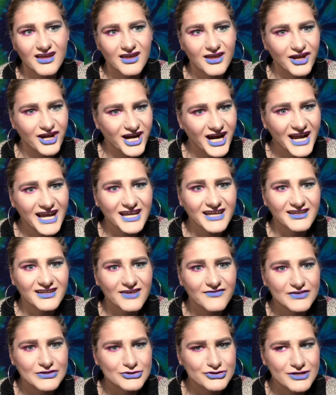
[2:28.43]
great.
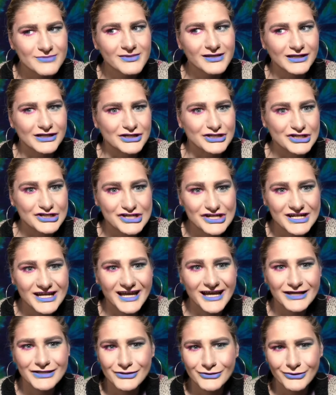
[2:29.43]
If you treat me like shit,
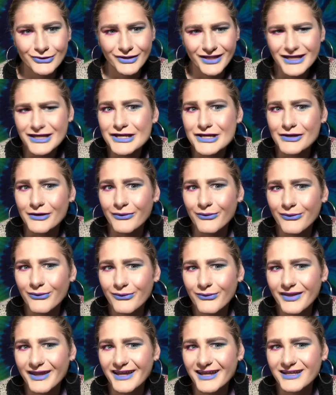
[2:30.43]
I don't like you.
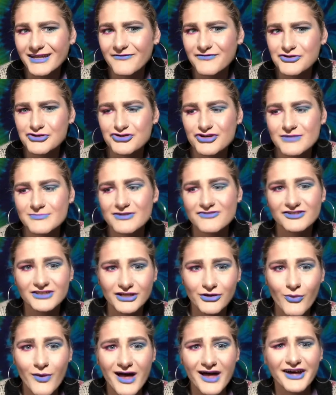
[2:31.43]
Like, if you treat me
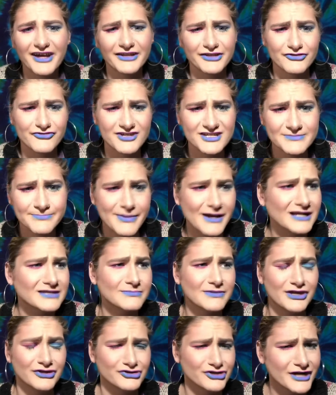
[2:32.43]
really well and you respect
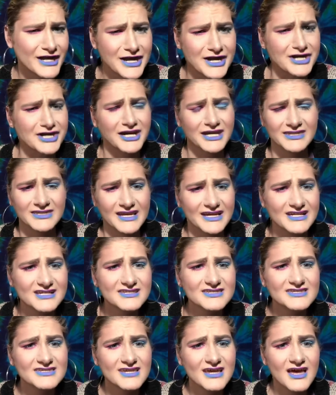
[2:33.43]
me and you're caring and
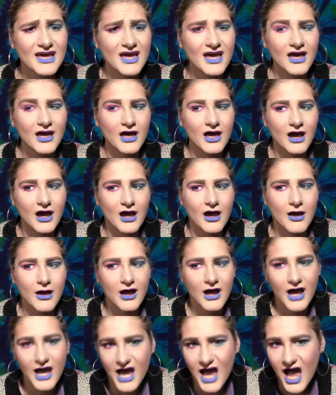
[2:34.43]
nice,
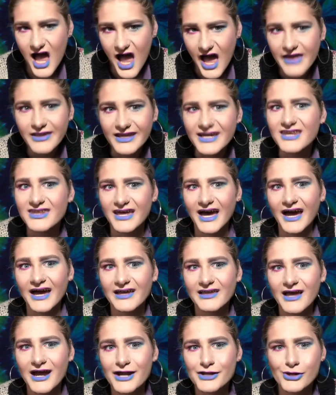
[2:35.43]
I like
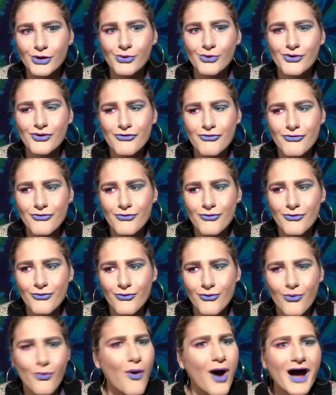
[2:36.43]
that. I don't
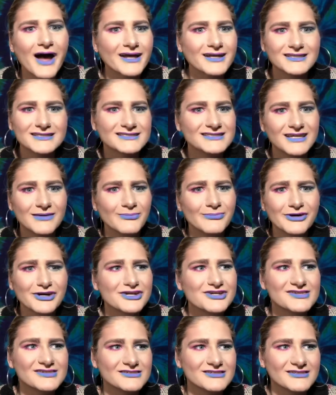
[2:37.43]
want some
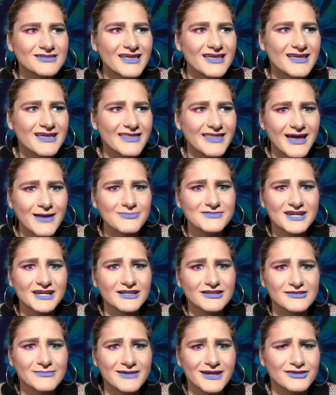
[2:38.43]
person that I'm
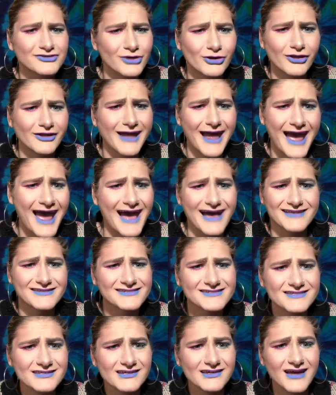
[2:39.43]
dating to be a total
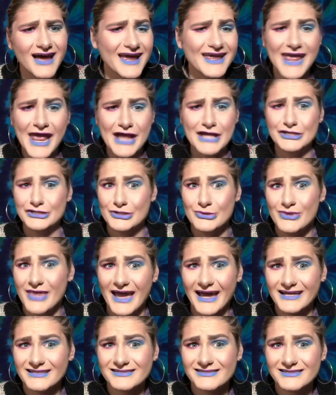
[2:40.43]
ass. I can't do
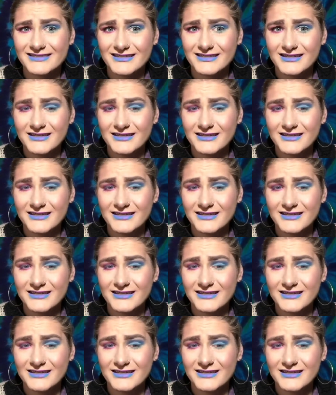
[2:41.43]
that.